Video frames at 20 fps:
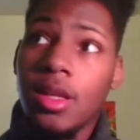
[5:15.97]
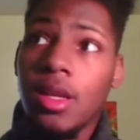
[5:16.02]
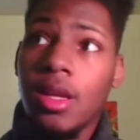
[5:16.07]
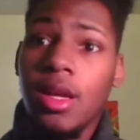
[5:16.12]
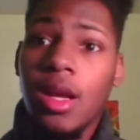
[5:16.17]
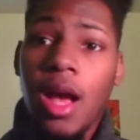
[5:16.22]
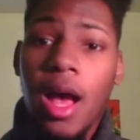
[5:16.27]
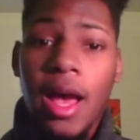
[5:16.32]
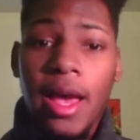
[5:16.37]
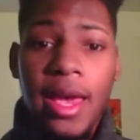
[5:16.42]

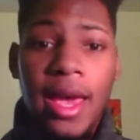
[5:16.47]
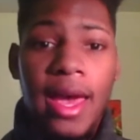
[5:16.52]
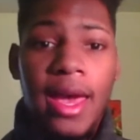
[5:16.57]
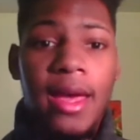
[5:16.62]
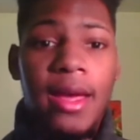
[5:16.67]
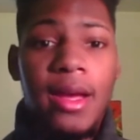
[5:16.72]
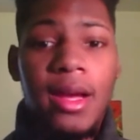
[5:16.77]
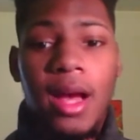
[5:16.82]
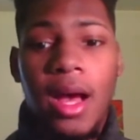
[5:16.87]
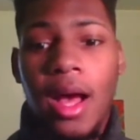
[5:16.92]
I
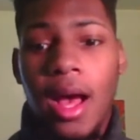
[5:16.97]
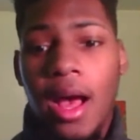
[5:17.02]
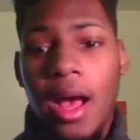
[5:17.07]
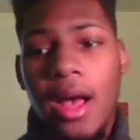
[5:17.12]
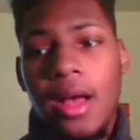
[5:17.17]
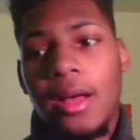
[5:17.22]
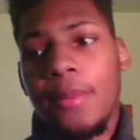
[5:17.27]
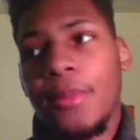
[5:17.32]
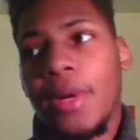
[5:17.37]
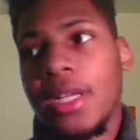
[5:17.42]
got
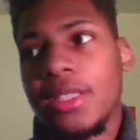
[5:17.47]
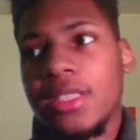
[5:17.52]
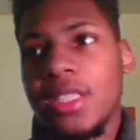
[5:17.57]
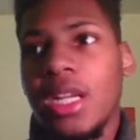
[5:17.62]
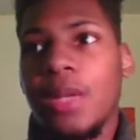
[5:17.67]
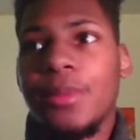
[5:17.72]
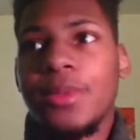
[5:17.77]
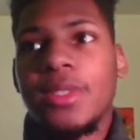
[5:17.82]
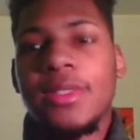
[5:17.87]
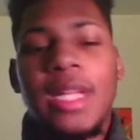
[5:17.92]
my
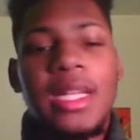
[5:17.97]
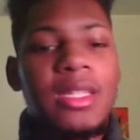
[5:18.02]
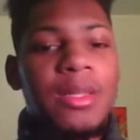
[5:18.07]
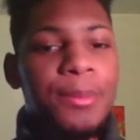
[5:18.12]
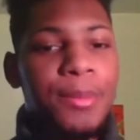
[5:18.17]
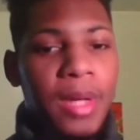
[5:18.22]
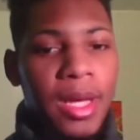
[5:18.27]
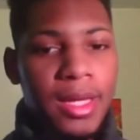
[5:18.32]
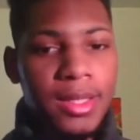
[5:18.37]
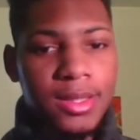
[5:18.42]
setup is not the
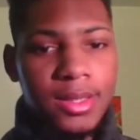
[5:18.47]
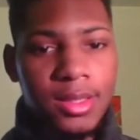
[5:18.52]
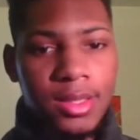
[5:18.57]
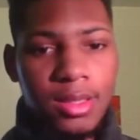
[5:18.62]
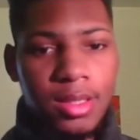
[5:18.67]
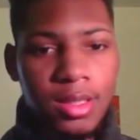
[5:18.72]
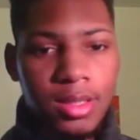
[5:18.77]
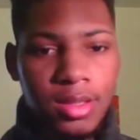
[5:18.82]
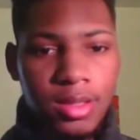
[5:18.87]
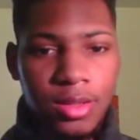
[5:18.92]

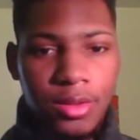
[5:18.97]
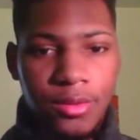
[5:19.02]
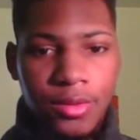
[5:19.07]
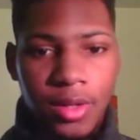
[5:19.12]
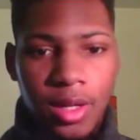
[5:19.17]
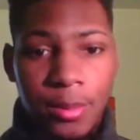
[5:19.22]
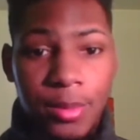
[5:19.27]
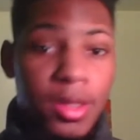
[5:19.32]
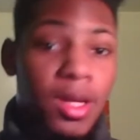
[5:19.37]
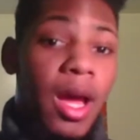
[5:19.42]
best so
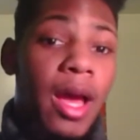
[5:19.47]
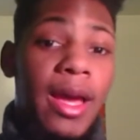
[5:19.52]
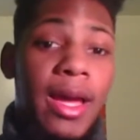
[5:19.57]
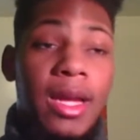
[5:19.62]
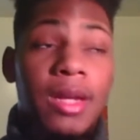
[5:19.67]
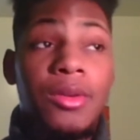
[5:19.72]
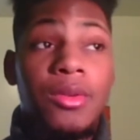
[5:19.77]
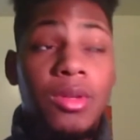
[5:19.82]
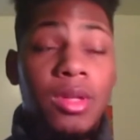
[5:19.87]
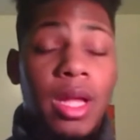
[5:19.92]
far, but I
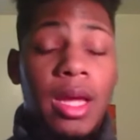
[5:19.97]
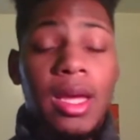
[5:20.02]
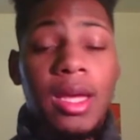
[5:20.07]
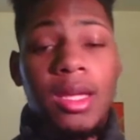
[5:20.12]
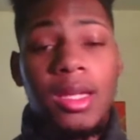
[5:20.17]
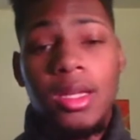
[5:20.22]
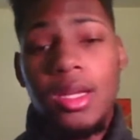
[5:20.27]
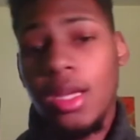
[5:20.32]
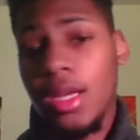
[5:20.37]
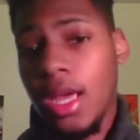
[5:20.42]
got a new
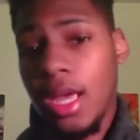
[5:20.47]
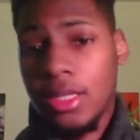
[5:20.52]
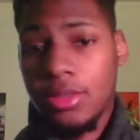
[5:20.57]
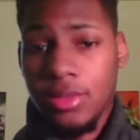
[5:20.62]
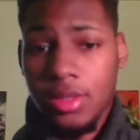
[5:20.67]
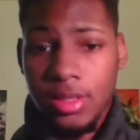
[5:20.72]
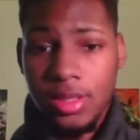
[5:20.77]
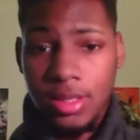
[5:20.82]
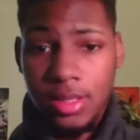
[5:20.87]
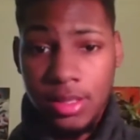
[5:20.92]
light as you
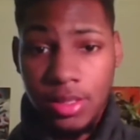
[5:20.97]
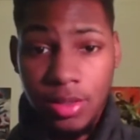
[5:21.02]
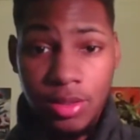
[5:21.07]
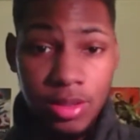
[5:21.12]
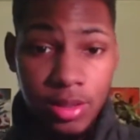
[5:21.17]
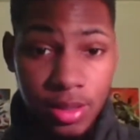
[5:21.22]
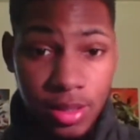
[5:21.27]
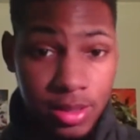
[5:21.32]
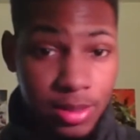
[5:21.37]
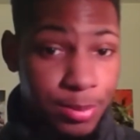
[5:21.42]
can see, so
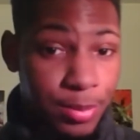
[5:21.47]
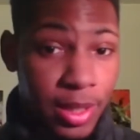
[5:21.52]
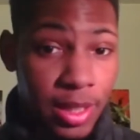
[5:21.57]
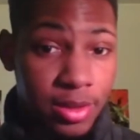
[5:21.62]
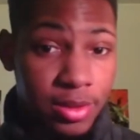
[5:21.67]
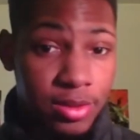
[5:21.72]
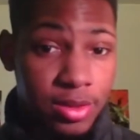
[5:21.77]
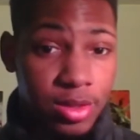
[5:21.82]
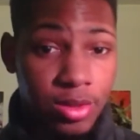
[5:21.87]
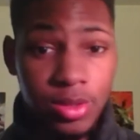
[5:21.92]
it's, it's
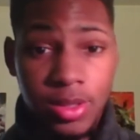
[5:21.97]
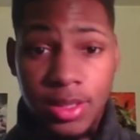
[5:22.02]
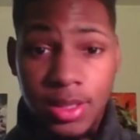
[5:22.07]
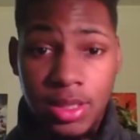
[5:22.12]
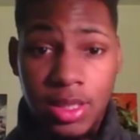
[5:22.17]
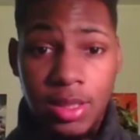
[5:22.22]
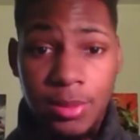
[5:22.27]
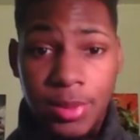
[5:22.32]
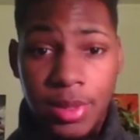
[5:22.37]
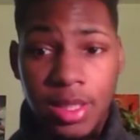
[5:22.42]
better. So you can
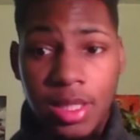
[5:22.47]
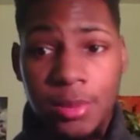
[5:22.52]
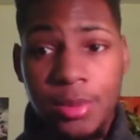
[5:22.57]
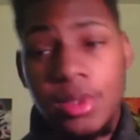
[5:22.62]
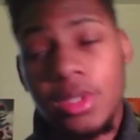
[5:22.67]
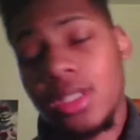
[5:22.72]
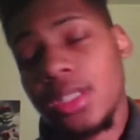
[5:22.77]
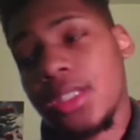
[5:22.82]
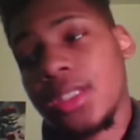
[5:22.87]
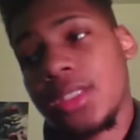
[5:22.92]
see me
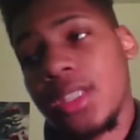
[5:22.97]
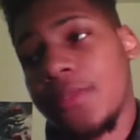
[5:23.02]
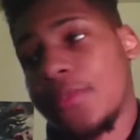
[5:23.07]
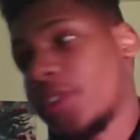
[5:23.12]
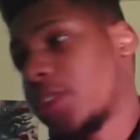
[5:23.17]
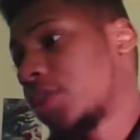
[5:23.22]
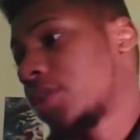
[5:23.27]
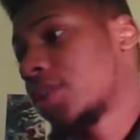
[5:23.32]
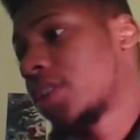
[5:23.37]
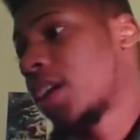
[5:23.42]
completely because at
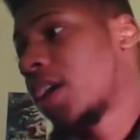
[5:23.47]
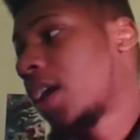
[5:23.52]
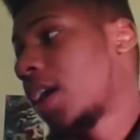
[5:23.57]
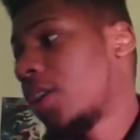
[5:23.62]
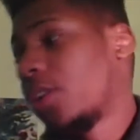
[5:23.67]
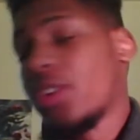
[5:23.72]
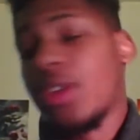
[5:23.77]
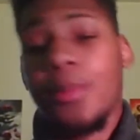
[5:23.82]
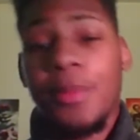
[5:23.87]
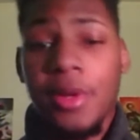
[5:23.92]
first
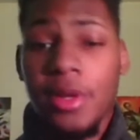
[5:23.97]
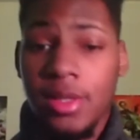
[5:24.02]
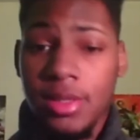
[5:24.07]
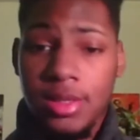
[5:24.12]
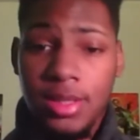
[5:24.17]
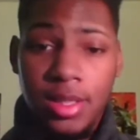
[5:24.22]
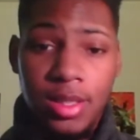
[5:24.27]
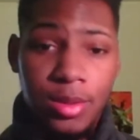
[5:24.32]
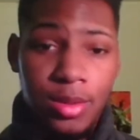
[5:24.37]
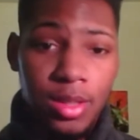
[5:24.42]
you can barely
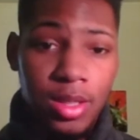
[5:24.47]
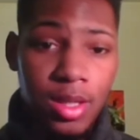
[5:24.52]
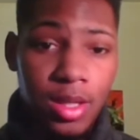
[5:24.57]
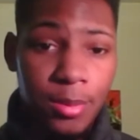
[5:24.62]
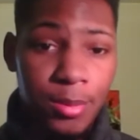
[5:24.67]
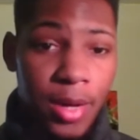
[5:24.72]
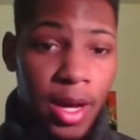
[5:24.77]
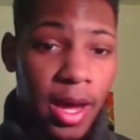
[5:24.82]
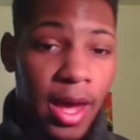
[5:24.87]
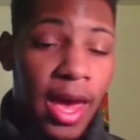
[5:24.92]
see
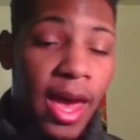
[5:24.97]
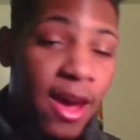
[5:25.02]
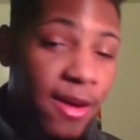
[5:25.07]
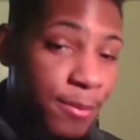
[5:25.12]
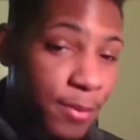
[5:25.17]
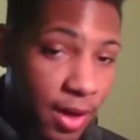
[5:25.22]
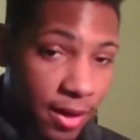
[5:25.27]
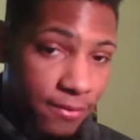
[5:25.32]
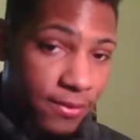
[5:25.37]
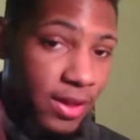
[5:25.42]
my half
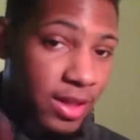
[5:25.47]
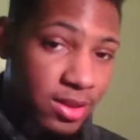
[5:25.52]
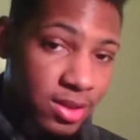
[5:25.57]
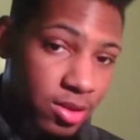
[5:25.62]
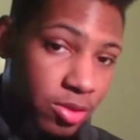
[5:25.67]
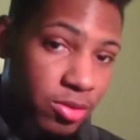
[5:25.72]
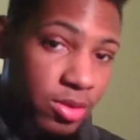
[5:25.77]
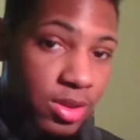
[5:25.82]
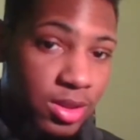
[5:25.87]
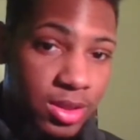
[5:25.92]
my face
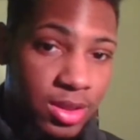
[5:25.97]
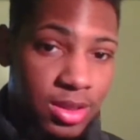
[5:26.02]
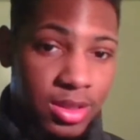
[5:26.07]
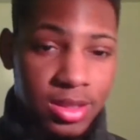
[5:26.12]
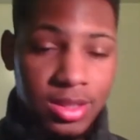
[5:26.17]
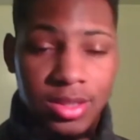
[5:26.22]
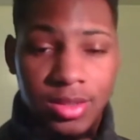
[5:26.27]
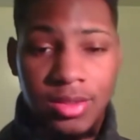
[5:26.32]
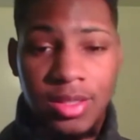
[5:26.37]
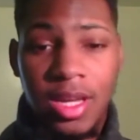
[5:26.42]
on this thing.
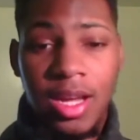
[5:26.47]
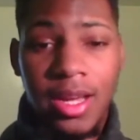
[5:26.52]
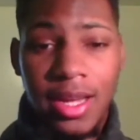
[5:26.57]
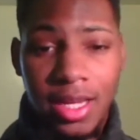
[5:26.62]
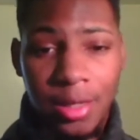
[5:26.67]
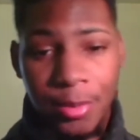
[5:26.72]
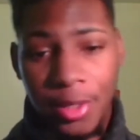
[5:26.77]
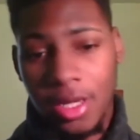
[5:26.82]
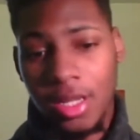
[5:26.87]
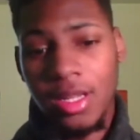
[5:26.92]
So now I got
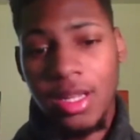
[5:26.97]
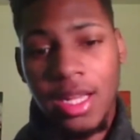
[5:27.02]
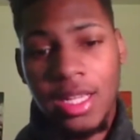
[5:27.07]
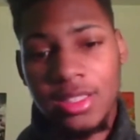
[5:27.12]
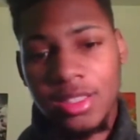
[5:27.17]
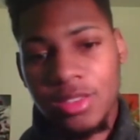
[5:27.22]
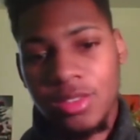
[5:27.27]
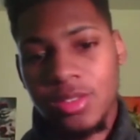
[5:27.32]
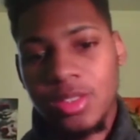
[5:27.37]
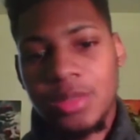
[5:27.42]
a better light,
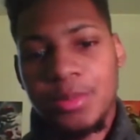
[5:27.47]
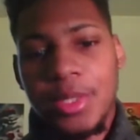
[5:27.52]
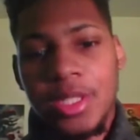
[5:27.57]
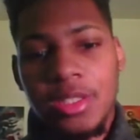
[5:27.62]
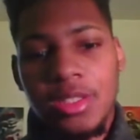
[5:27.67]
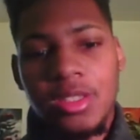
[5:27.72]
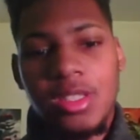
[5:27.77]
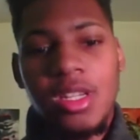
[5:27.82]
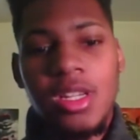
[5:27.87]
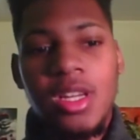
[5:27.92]
so it's
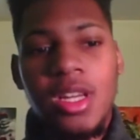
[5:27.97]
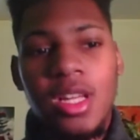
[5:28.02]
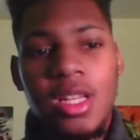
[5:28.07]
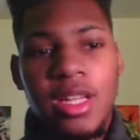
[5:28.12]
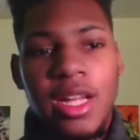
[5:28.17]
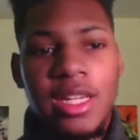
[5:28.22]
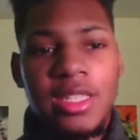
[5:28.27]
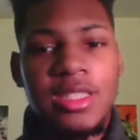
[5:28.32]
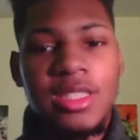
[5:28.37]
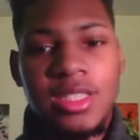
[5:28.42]
better
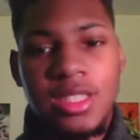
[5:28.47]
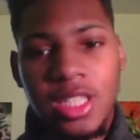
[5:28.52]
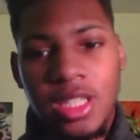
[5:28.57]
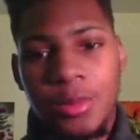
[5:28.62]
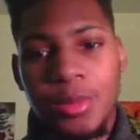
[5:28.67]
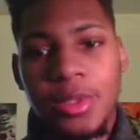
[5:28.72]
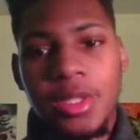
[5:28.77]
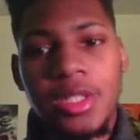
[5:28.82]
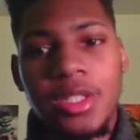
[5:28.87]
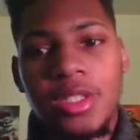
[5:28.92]
lighting this
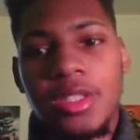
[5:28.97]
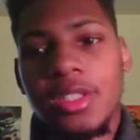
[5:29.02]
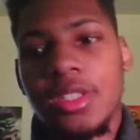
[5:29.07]
setup in here.